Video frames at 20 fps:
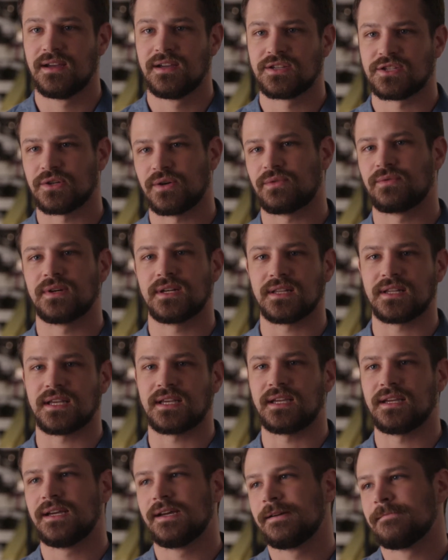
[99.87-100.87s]
So it
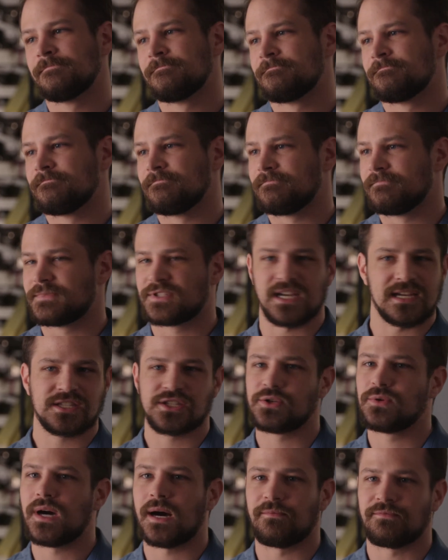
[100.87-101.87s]
really sets
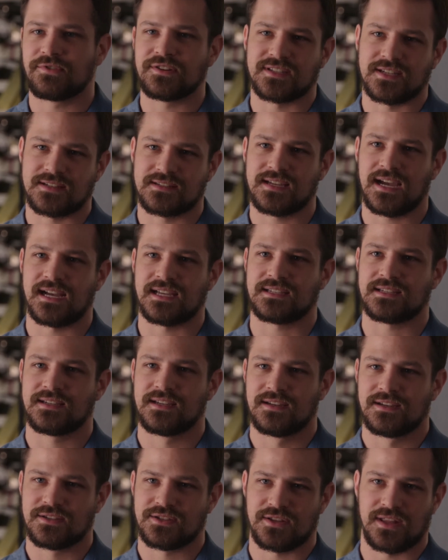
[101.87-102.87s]
you up for success
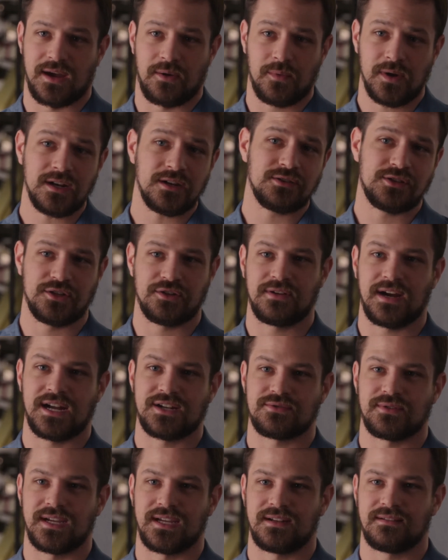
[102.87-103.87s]
so that when you do
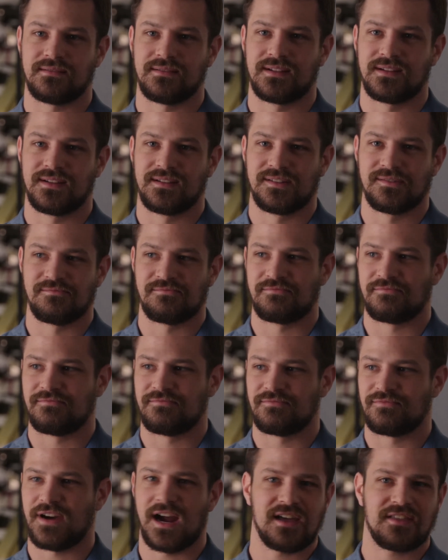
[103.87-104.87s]
graduate,
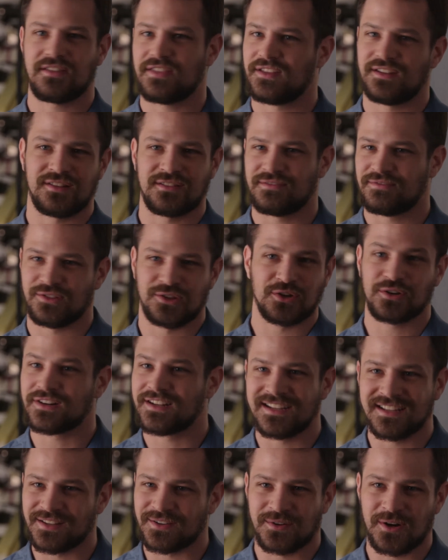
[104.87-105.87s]
rather than
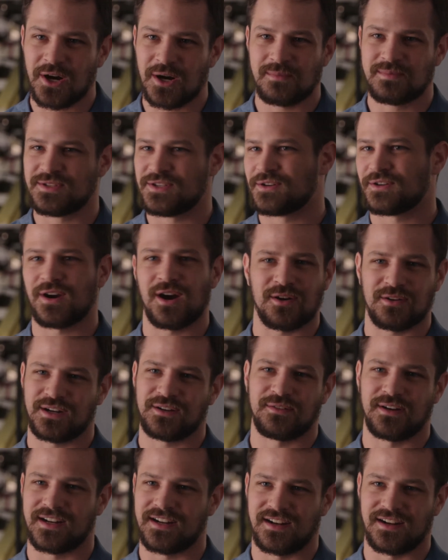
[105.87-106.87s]
learning the ropes, you're already
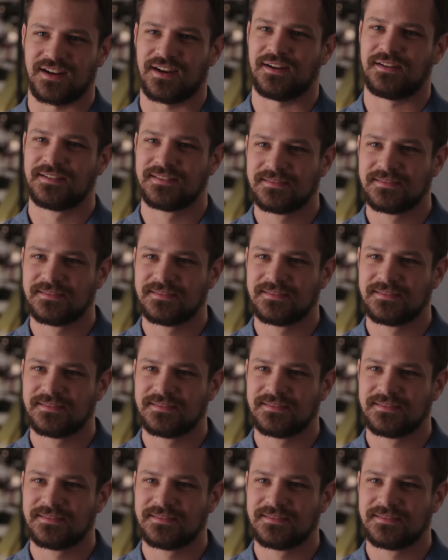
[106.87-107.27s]
ready to go.